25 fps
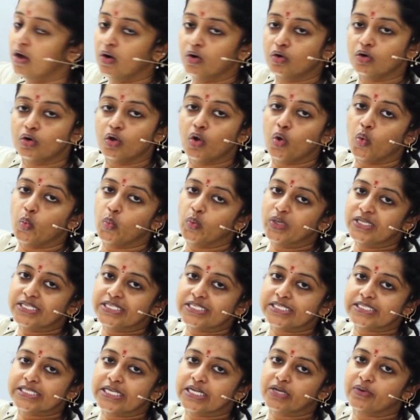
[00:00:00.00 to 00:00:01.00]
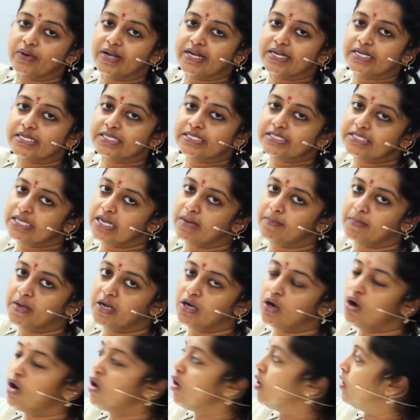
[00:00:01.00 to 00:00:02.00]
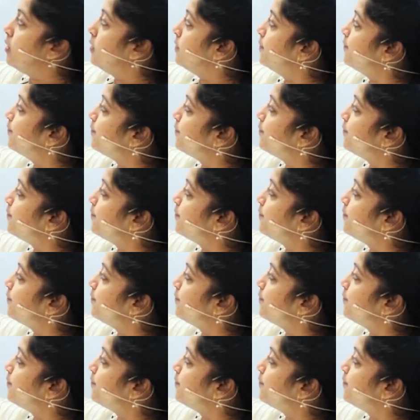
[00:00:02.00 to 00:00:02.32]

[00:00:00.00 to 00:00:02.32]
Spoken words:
out which is the greatest among all.